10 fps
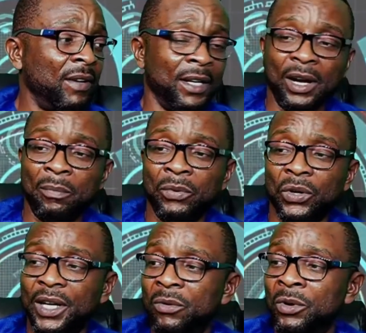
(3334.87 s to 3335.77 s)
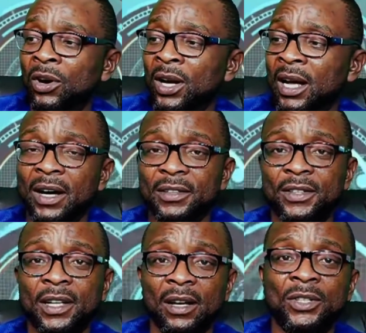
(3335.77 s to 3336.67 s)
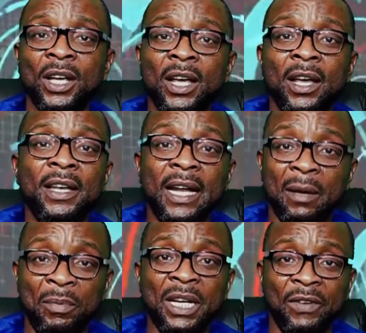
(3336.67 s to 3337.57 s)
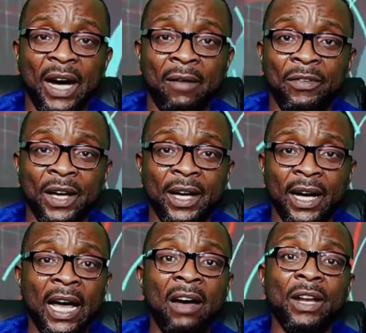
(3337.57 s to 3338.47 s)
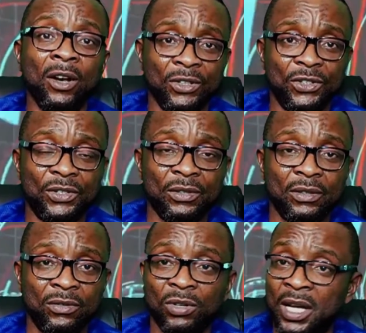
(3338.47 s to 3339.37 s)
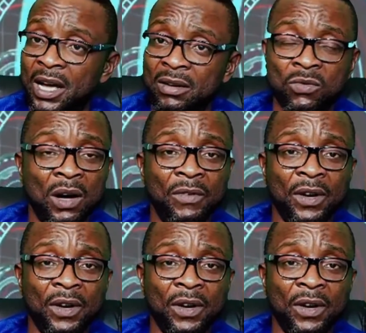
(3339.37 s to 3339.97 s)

We all have ourselves. Then I believe I have a lot. So yeah, we have ourselves.